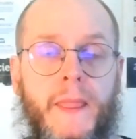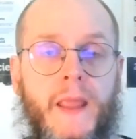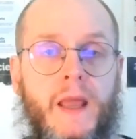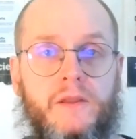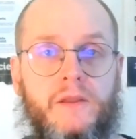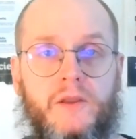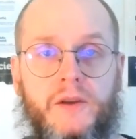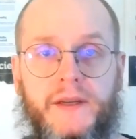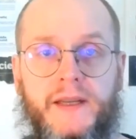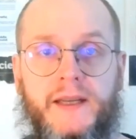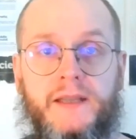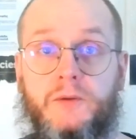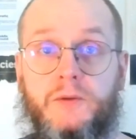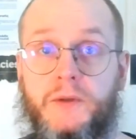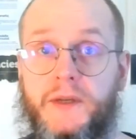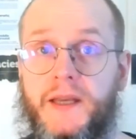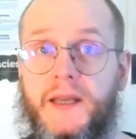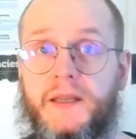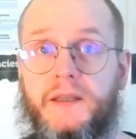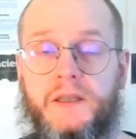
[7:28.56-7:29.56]
The need to
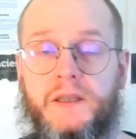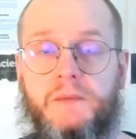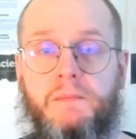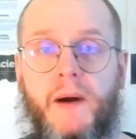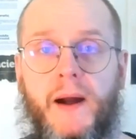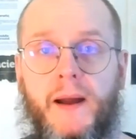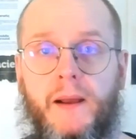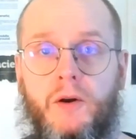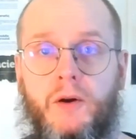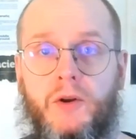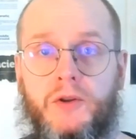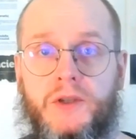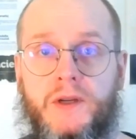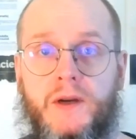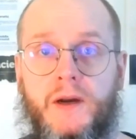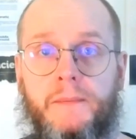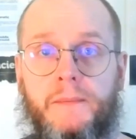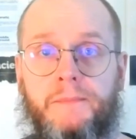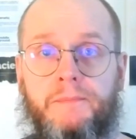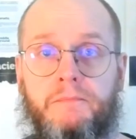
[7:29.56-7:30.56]
eat is
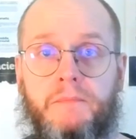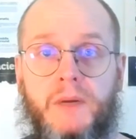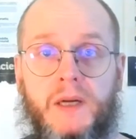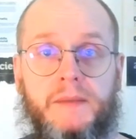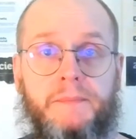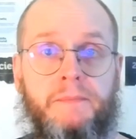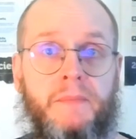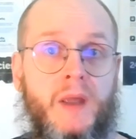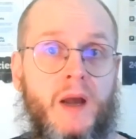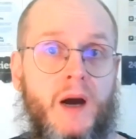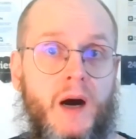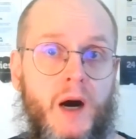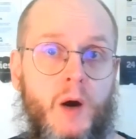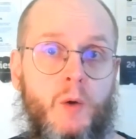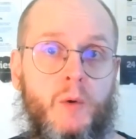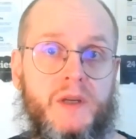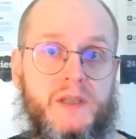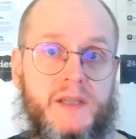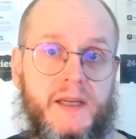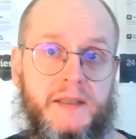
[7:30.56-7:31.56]
biological, but how
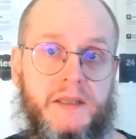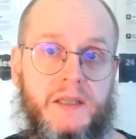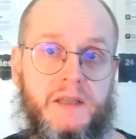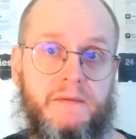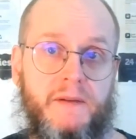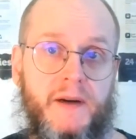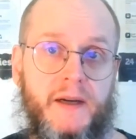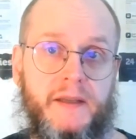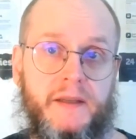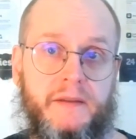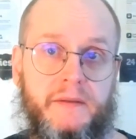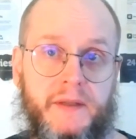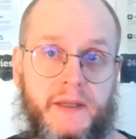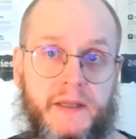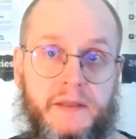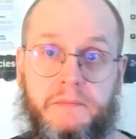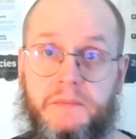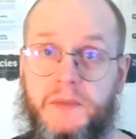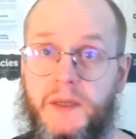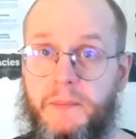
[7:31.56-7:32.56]
we satisfy that
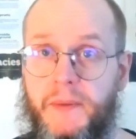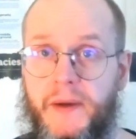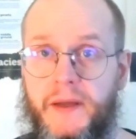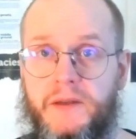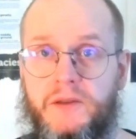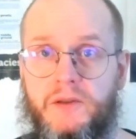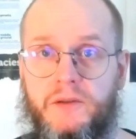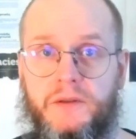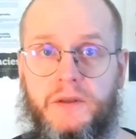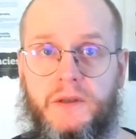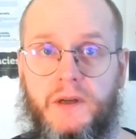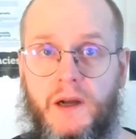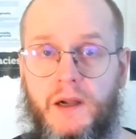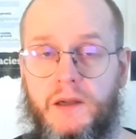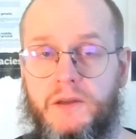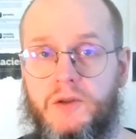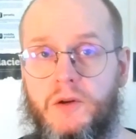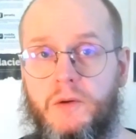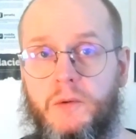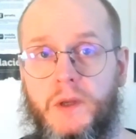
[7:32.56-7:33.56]
need depends on the
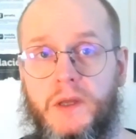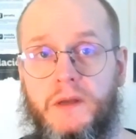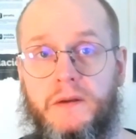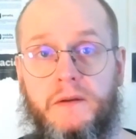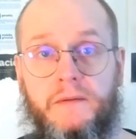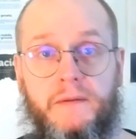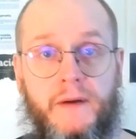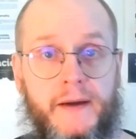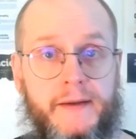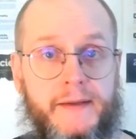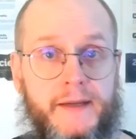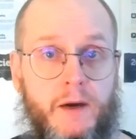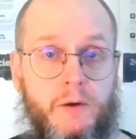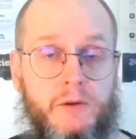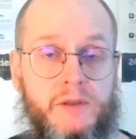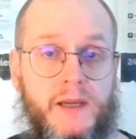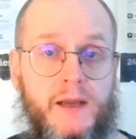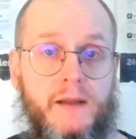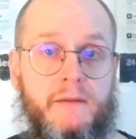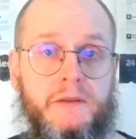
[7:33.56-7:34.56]
culture we find
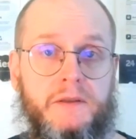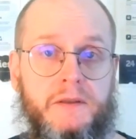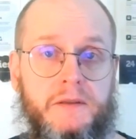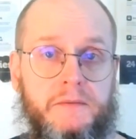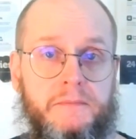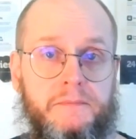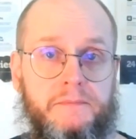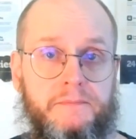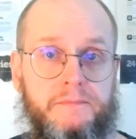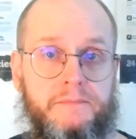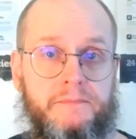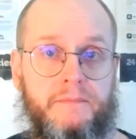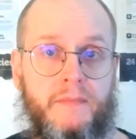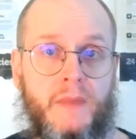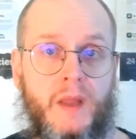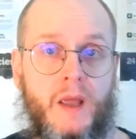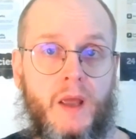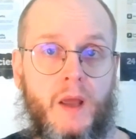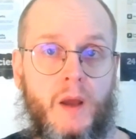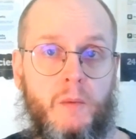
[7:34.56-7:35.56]
ourselves in.
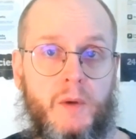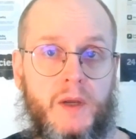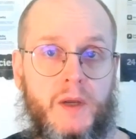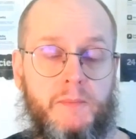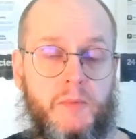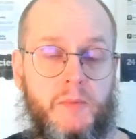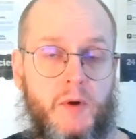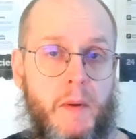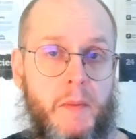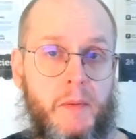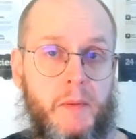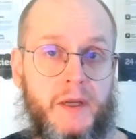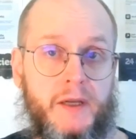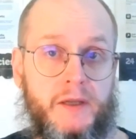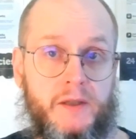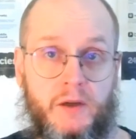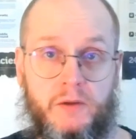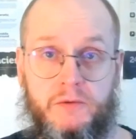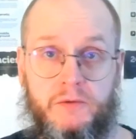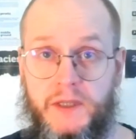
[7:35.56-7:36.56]
We probably
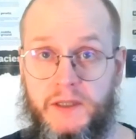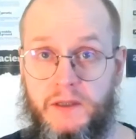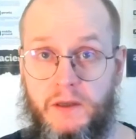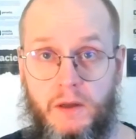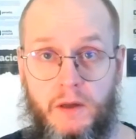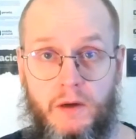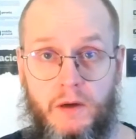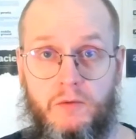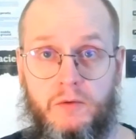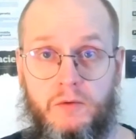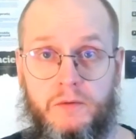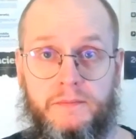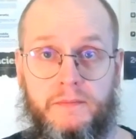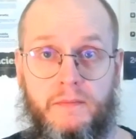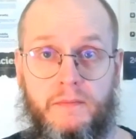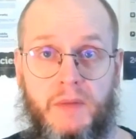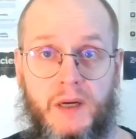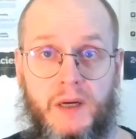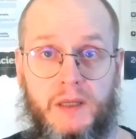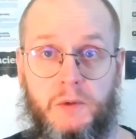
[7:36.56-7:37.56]
don't eat alone,
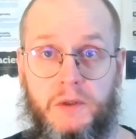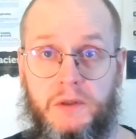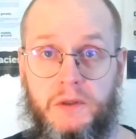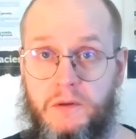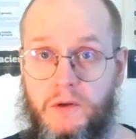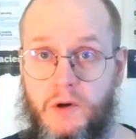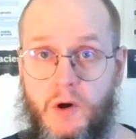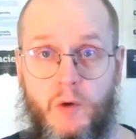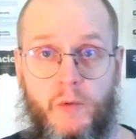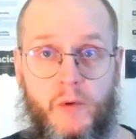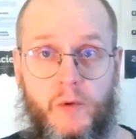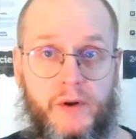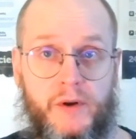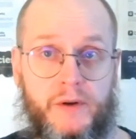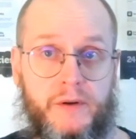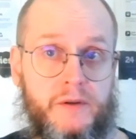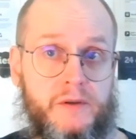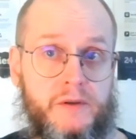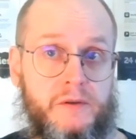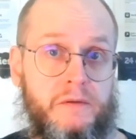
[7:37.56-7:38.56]
but with
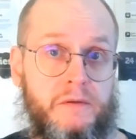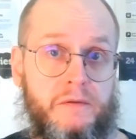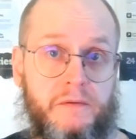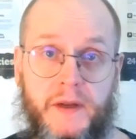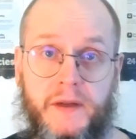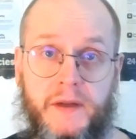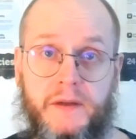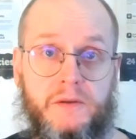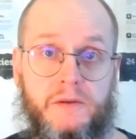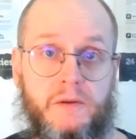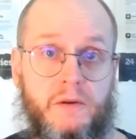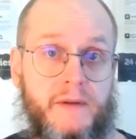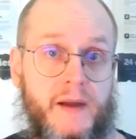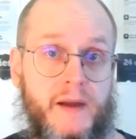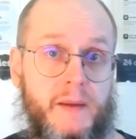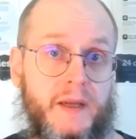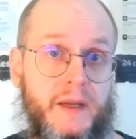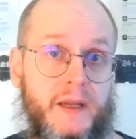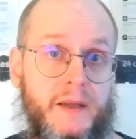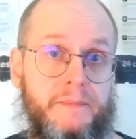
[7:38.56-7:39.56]
coworkers, friends or
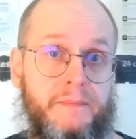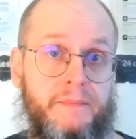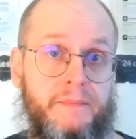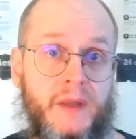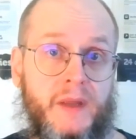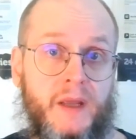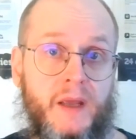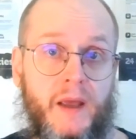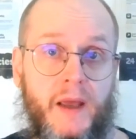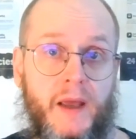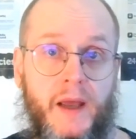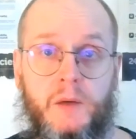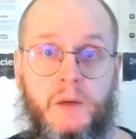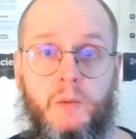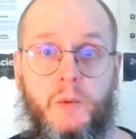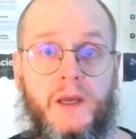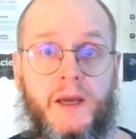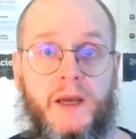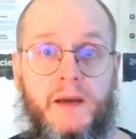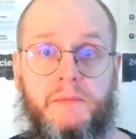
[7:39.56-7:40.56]
family, and
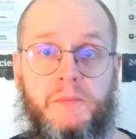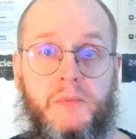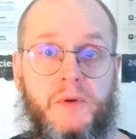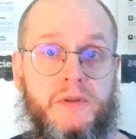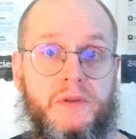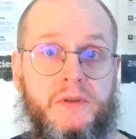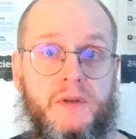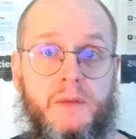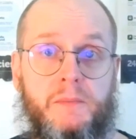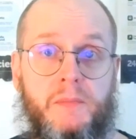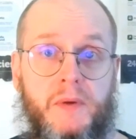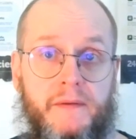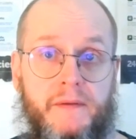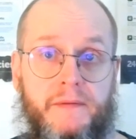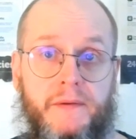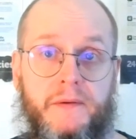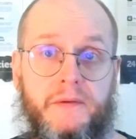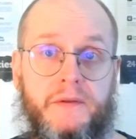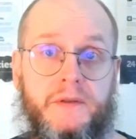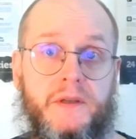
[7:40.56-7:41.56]
we have personal
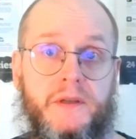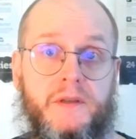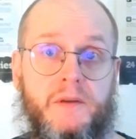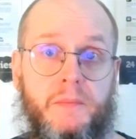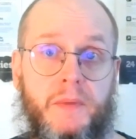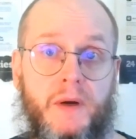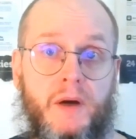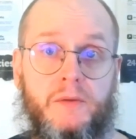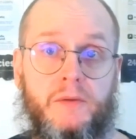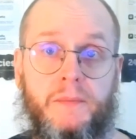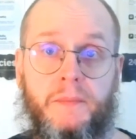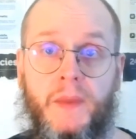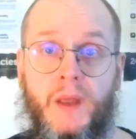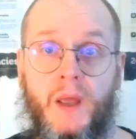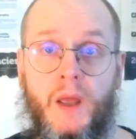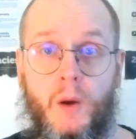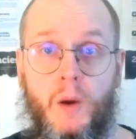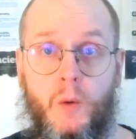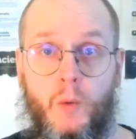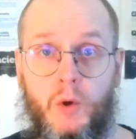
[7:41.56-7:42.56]
preferences about
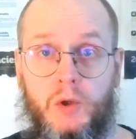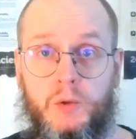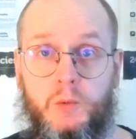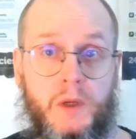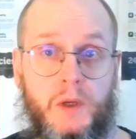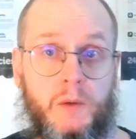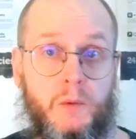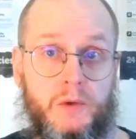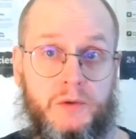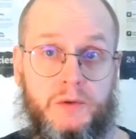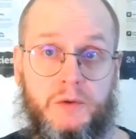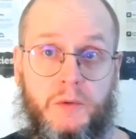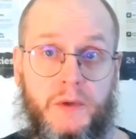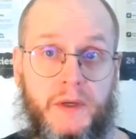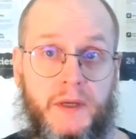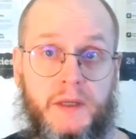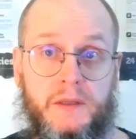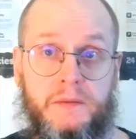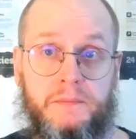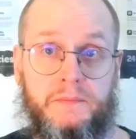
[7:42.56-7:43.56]
what we want to
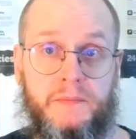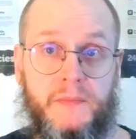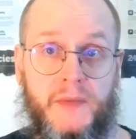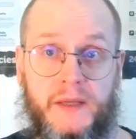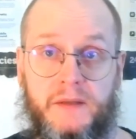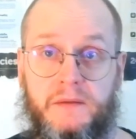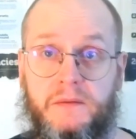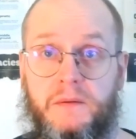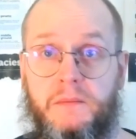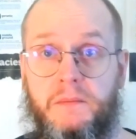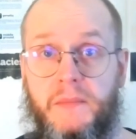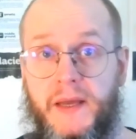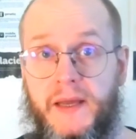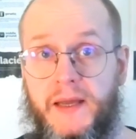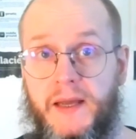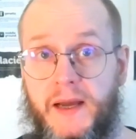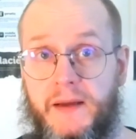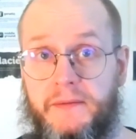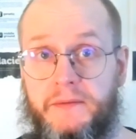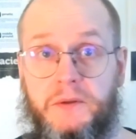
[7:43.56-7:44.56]
eat that may
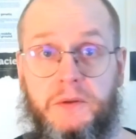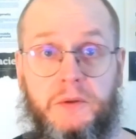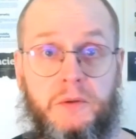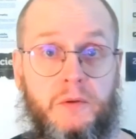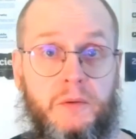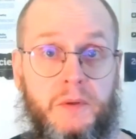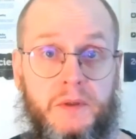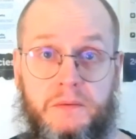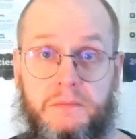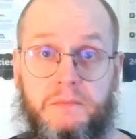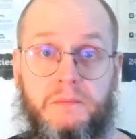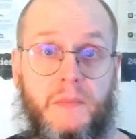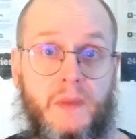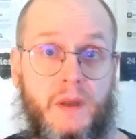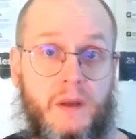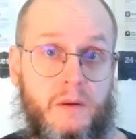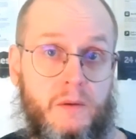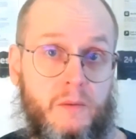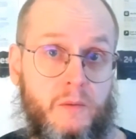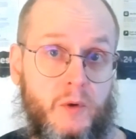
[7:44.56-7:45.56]
have to do with
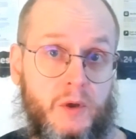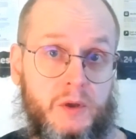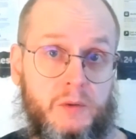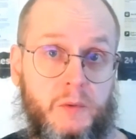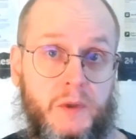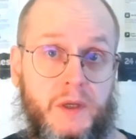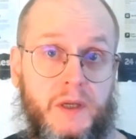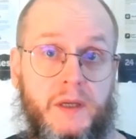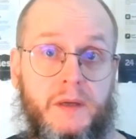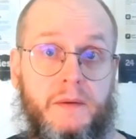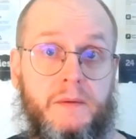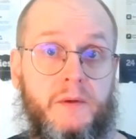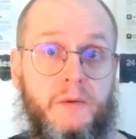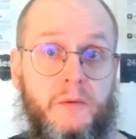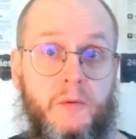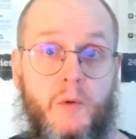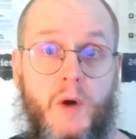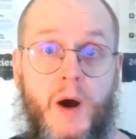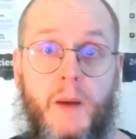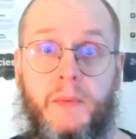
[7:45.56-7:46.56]
what we
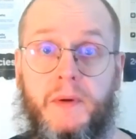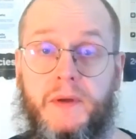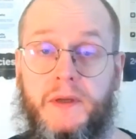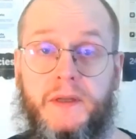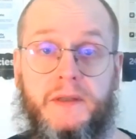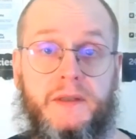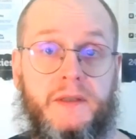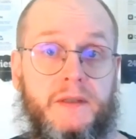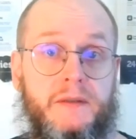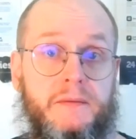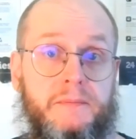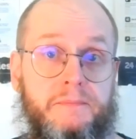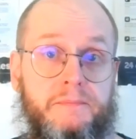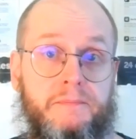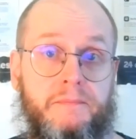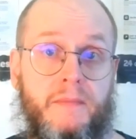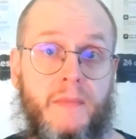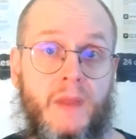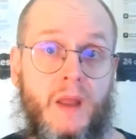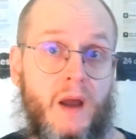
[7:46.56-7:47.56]
grew up eating,
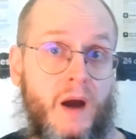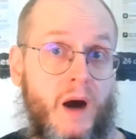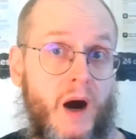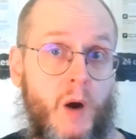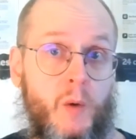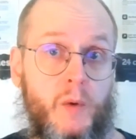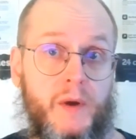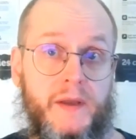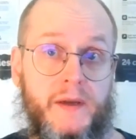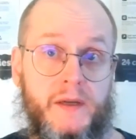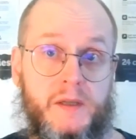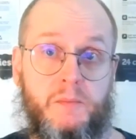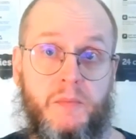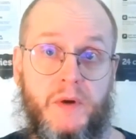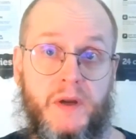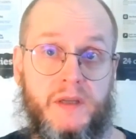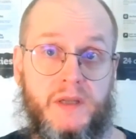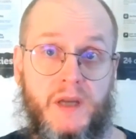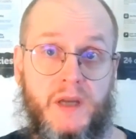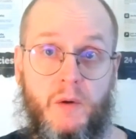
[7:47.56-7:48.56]
how we
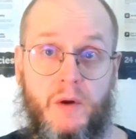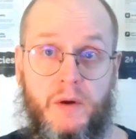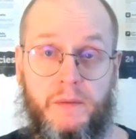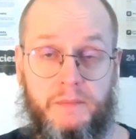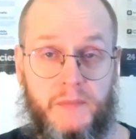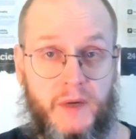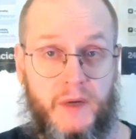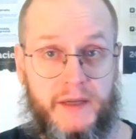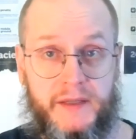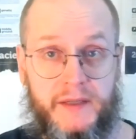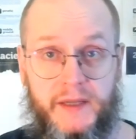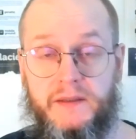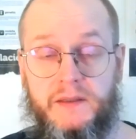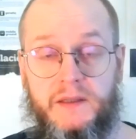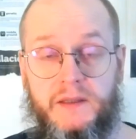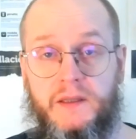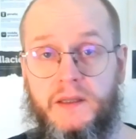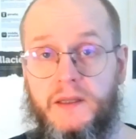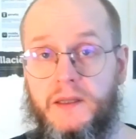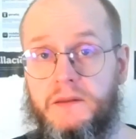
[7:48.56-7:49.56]
express our
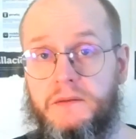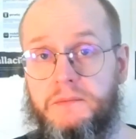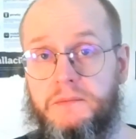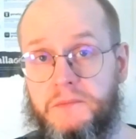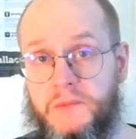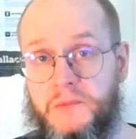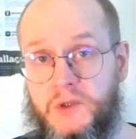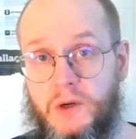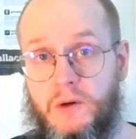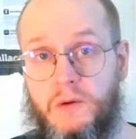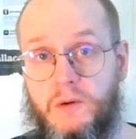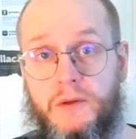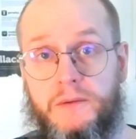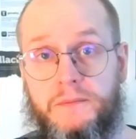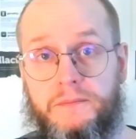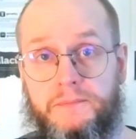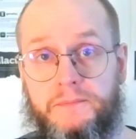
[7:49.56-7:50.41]
identity and so on.